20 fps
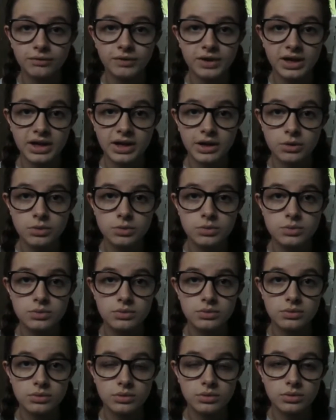video
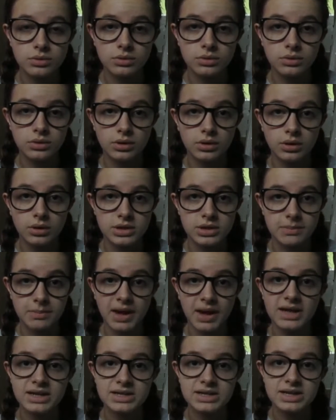
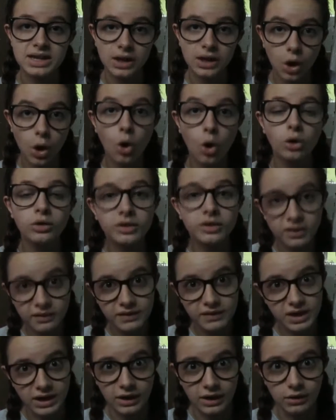depending on the
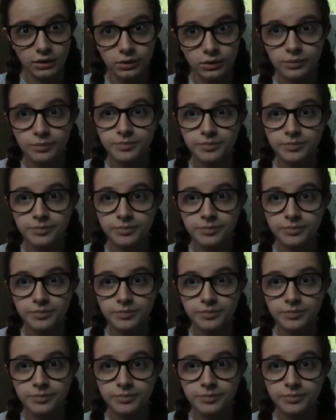video.